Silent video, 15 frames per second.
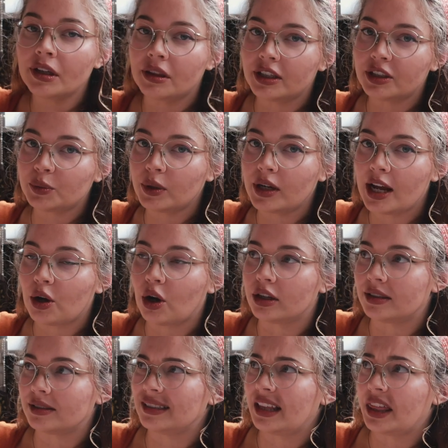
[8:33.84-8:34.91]
This one I
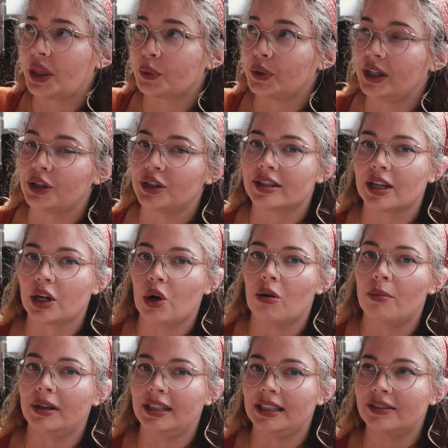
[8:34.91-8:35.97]
got 3 years
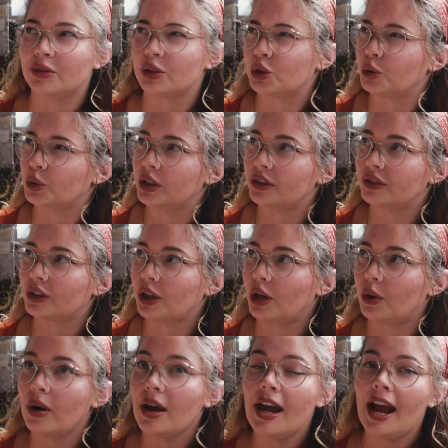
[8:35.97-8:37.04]
ago, I believe, or 2 years
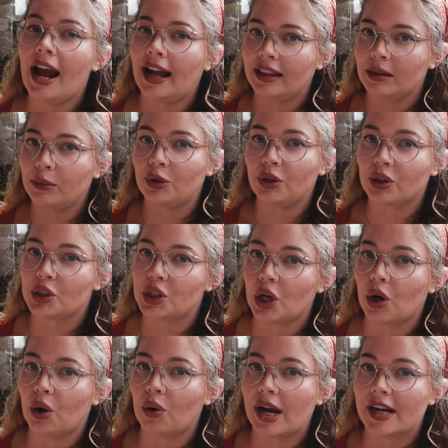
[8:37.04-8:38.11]
ago at the Munich
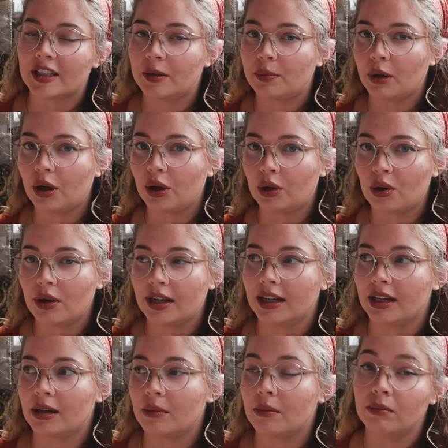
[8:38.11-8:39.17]
Show Expo
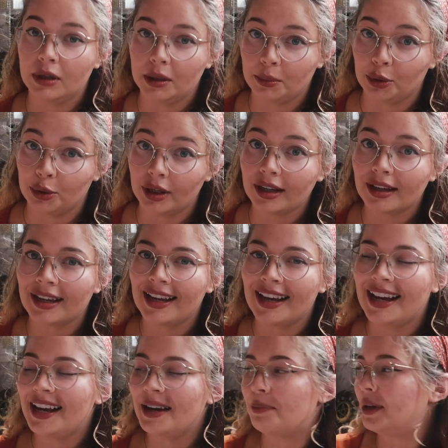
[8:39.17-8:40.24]
in Munich.
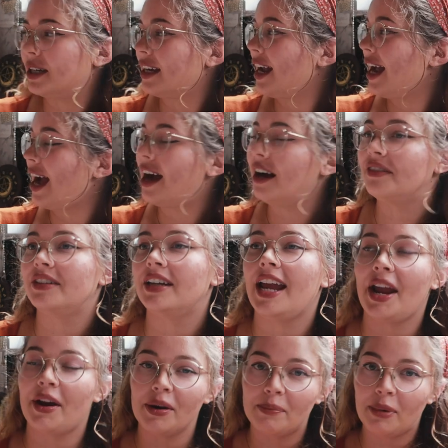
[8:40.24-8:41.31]
But I have a
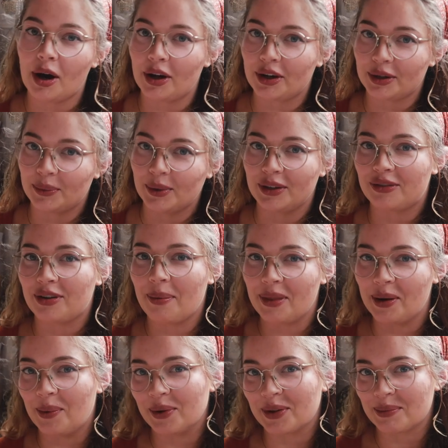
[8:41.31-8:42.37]
Harry Potter one from
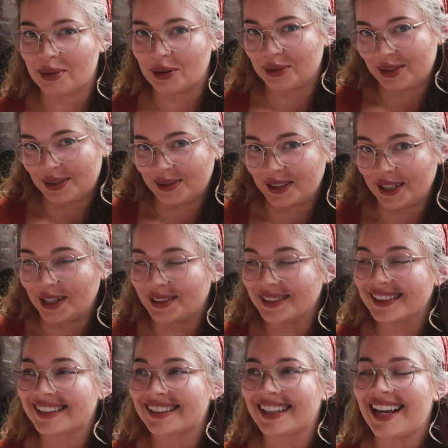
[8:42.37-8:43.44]
the Warner Bros.
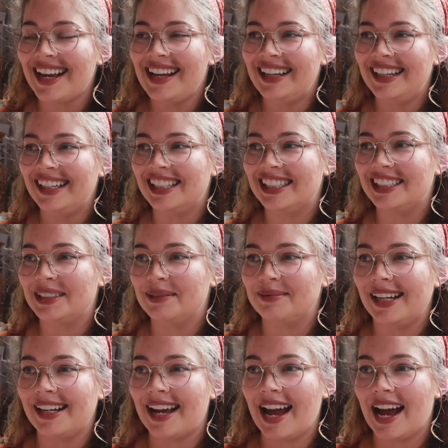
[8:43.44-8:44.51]
Studios.
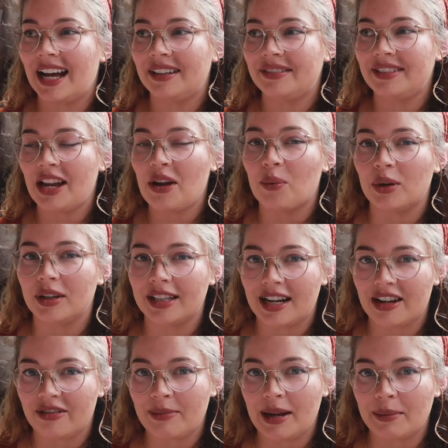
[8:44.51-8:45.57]
And I have a one
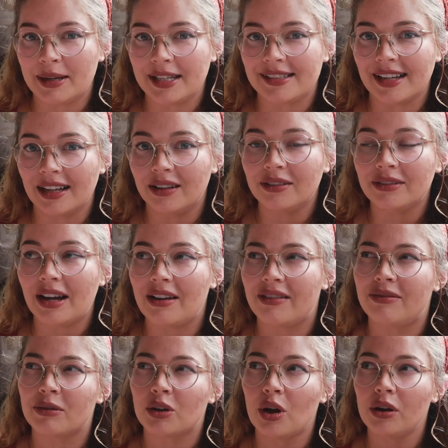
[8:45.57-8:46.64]
that I've made myself.
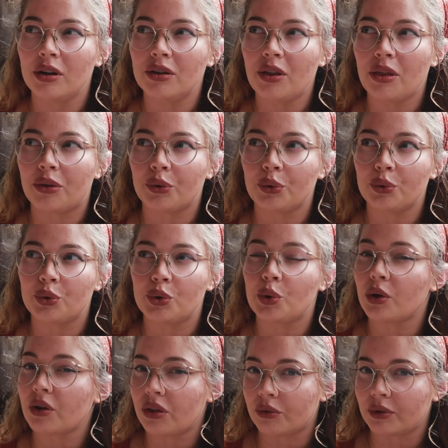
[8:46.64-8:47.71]
I've gone through
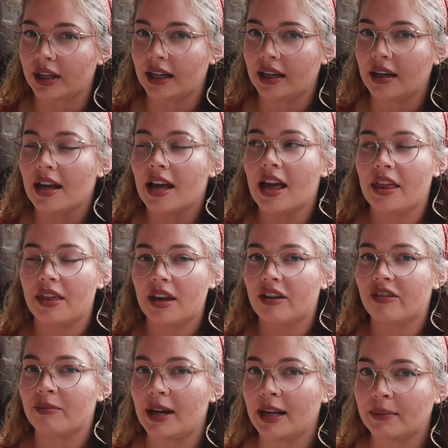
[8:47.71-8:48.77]
two or three that
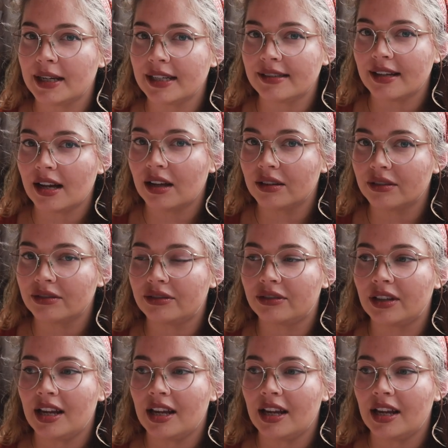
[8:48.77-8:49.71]
I've made myself.